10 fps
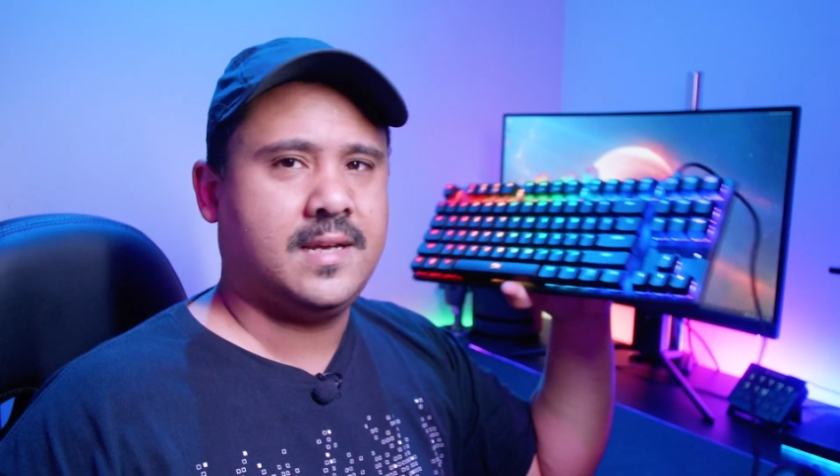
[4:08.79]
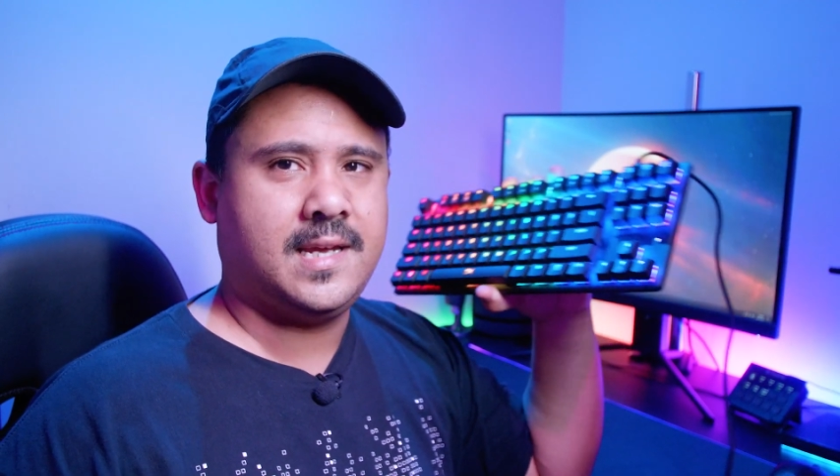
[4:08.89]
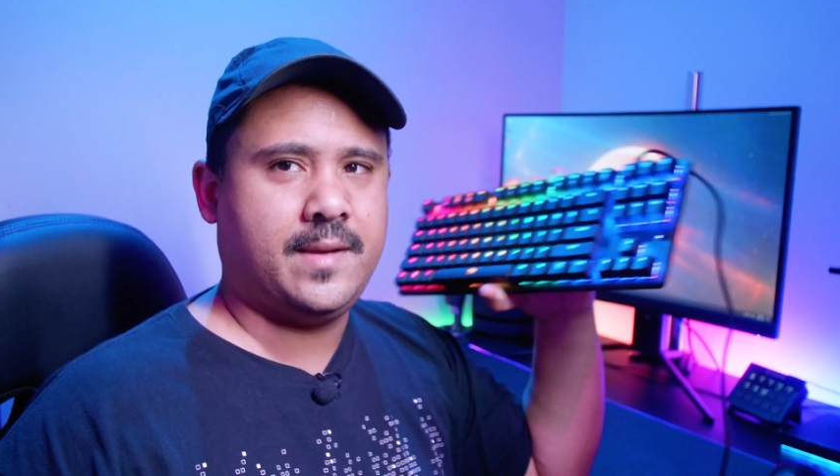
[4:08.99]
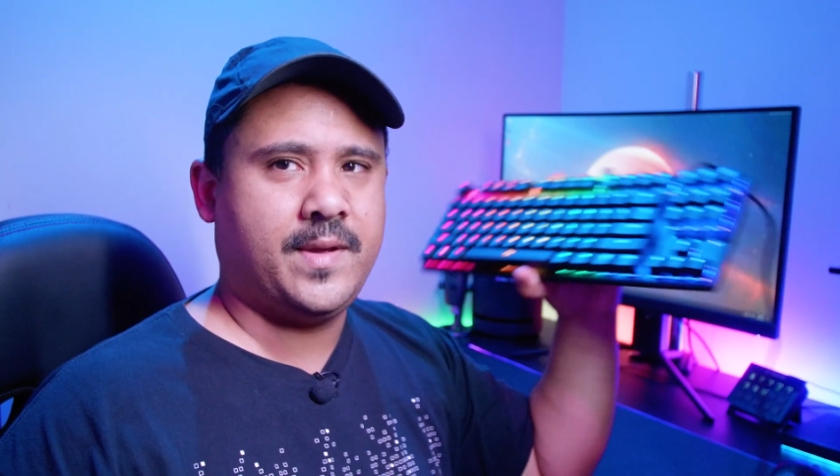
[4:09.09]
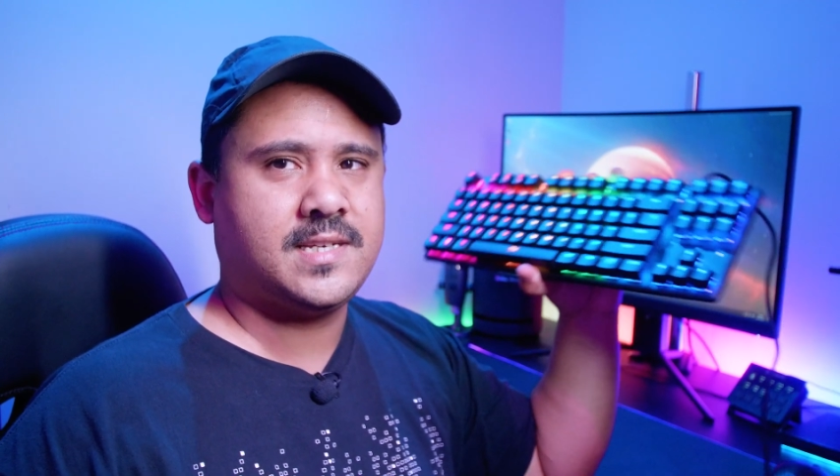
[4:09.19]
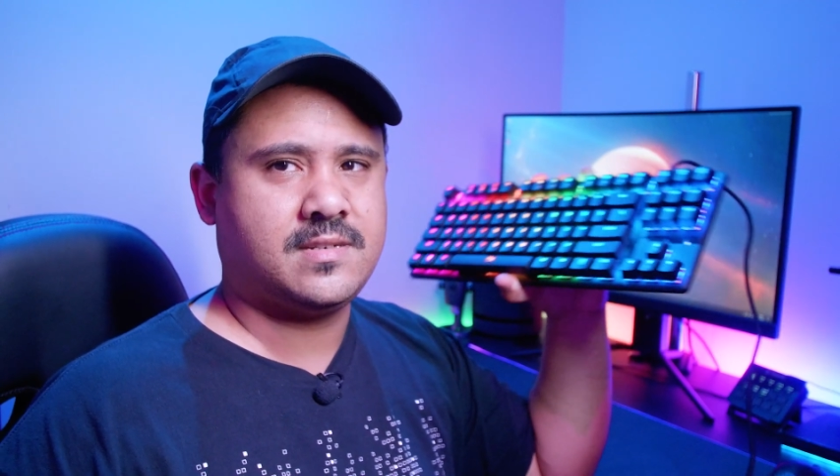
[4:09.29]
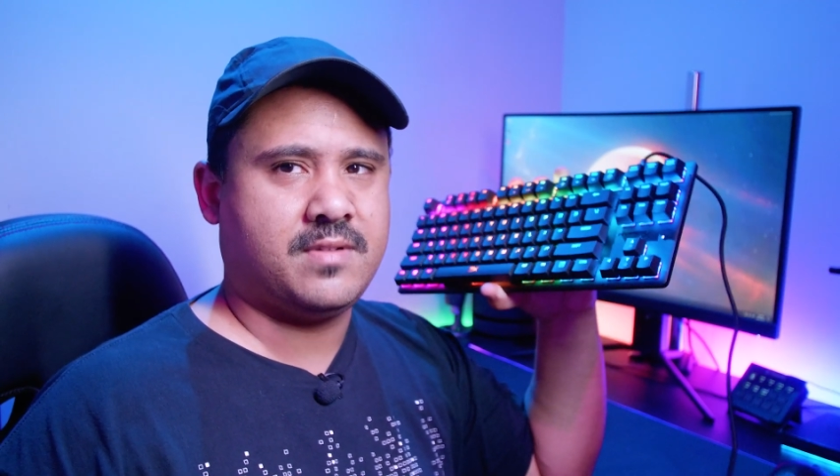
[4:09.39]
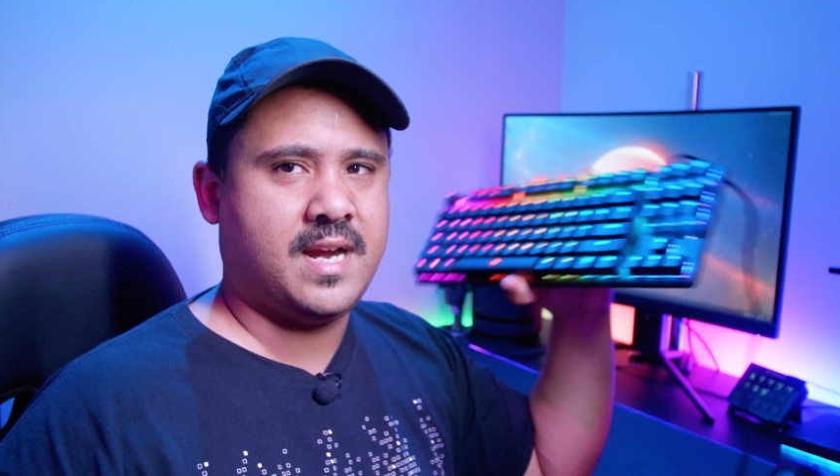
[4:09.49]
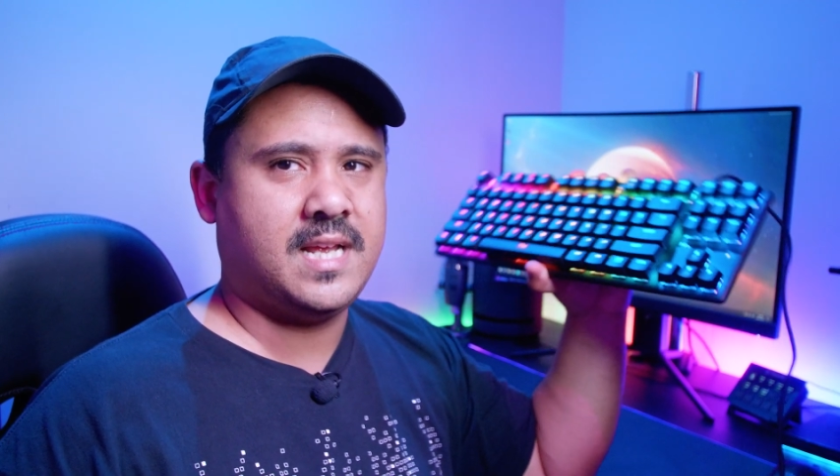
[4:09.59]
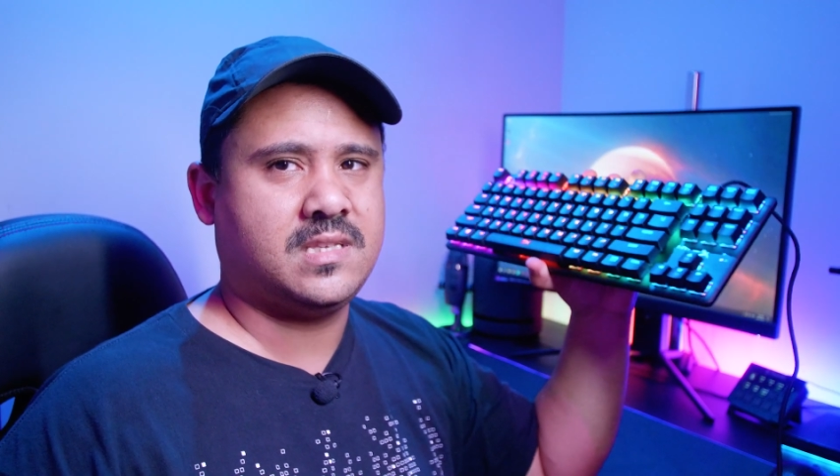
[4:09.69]
MX
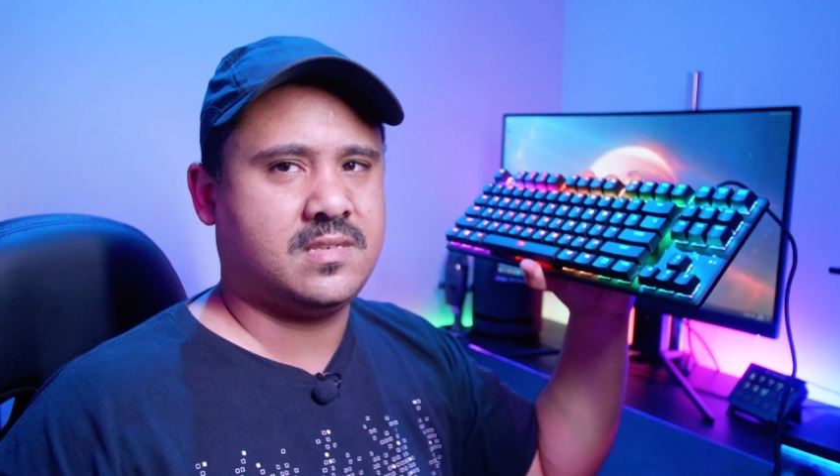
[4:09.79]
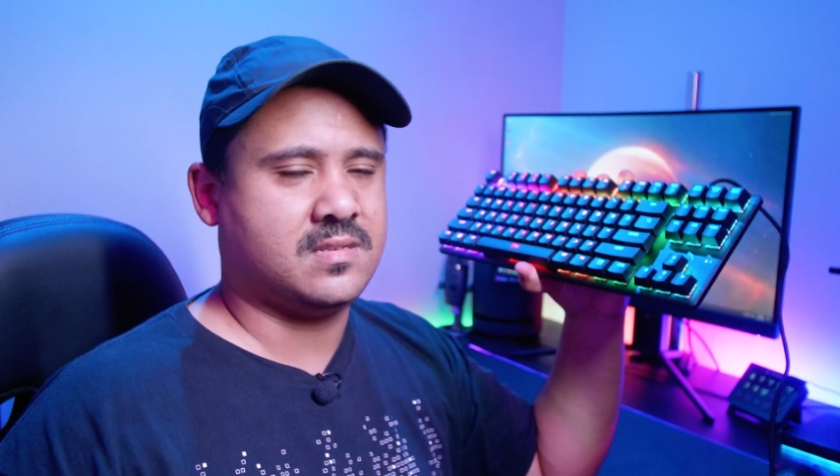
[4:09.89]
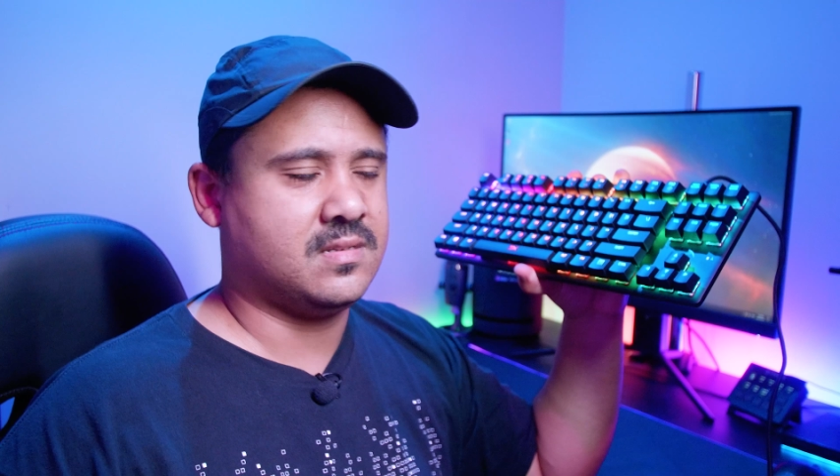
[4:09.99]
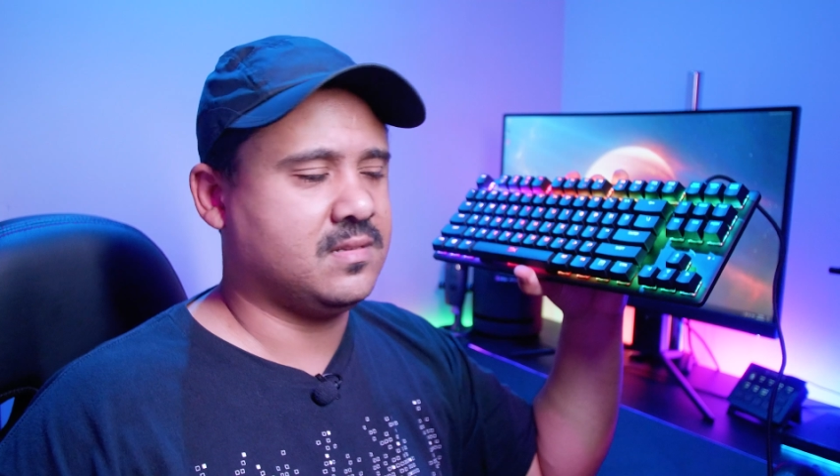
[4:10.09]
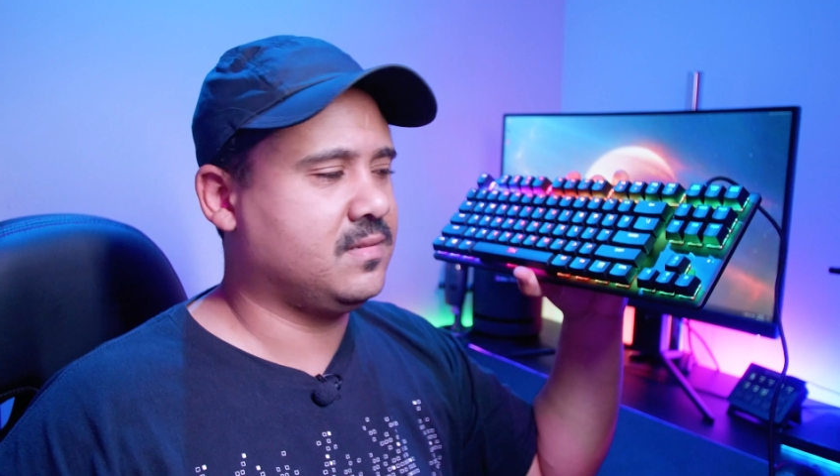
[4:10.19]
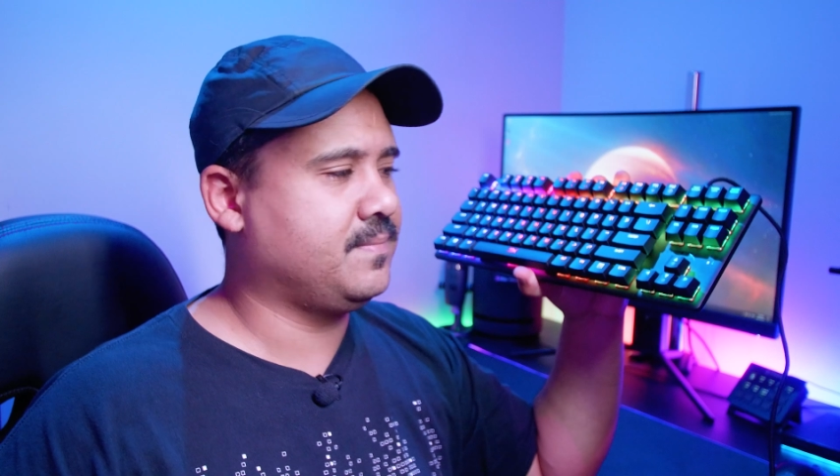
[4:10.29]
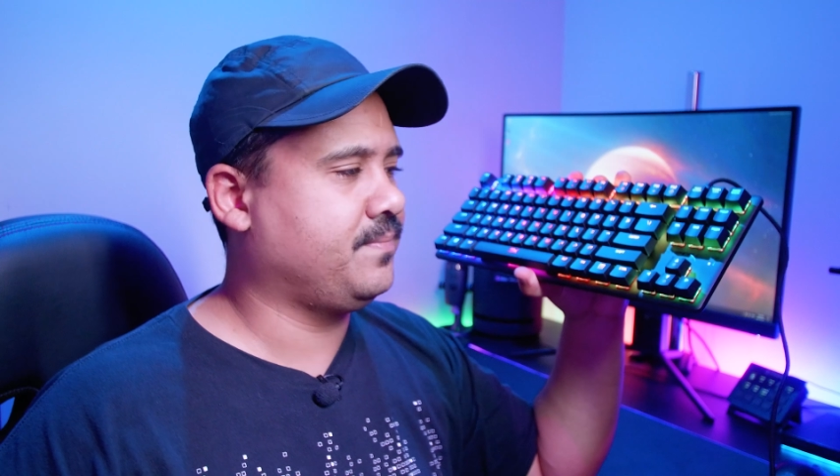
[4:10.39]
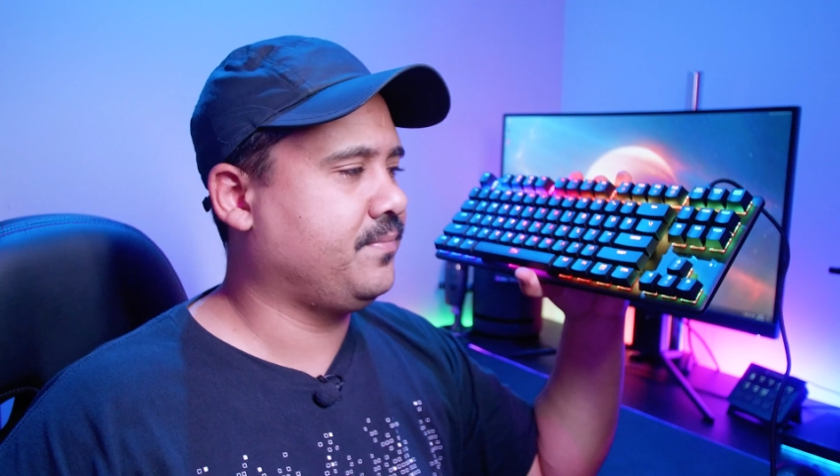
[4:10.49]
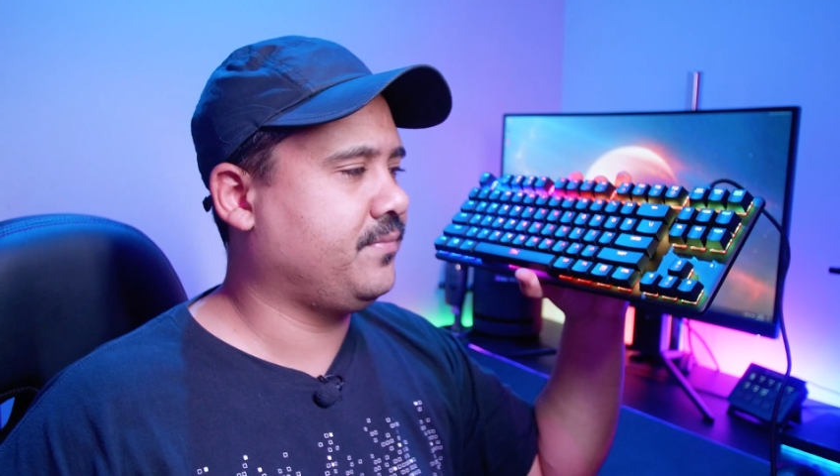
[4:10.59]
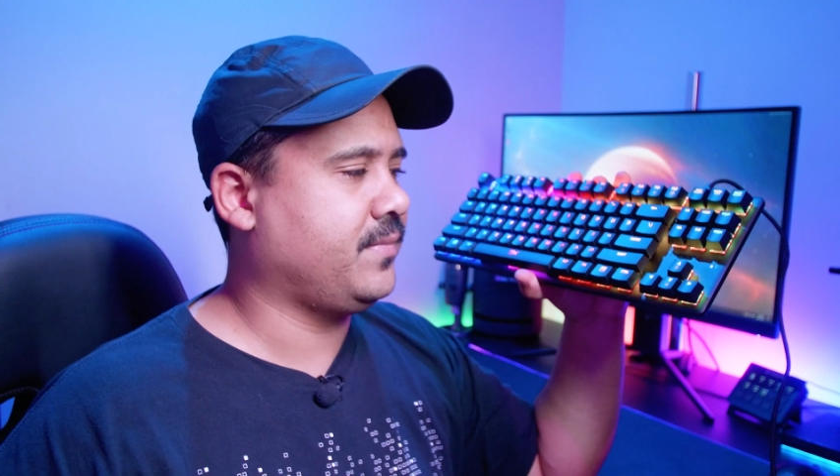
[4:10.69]
Reds.
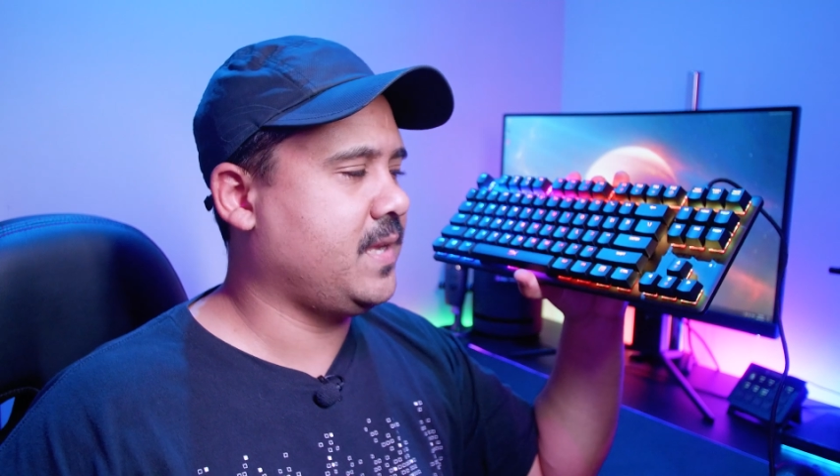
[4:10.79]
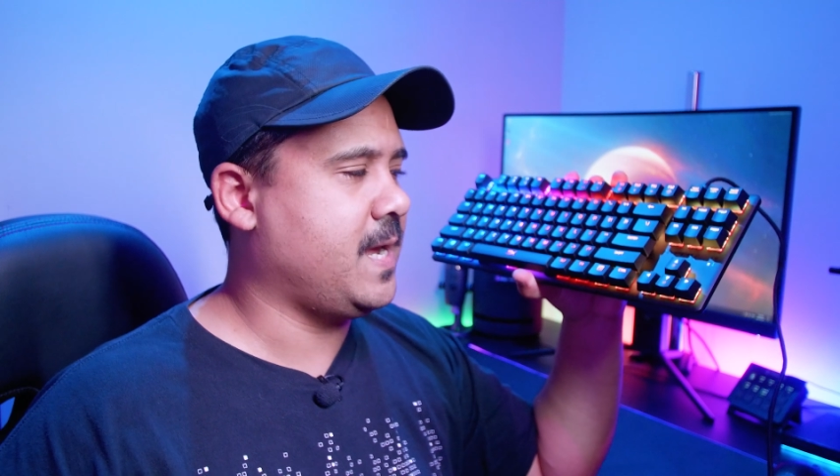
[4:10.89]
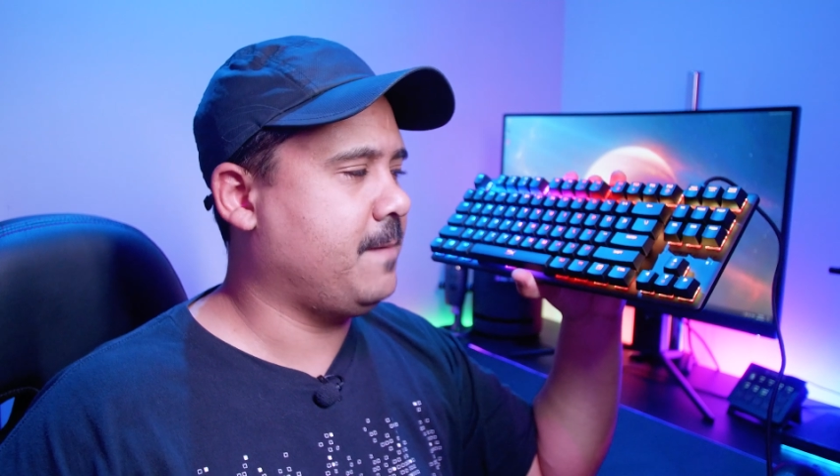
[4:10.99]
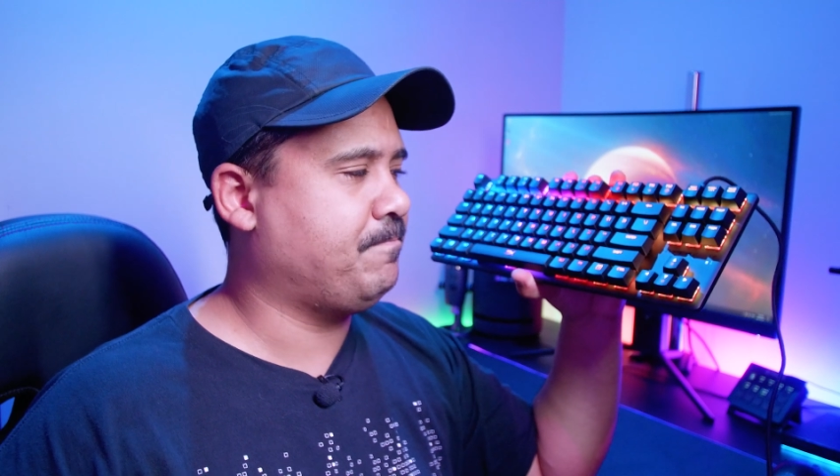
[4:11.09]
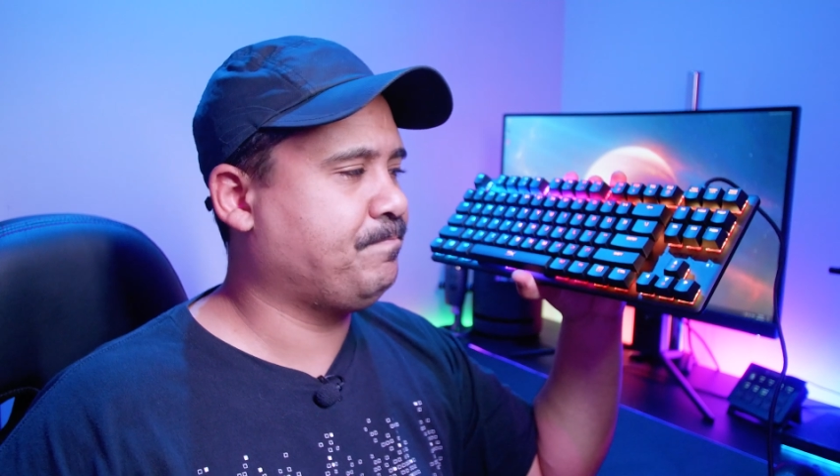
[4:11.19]
Yeah.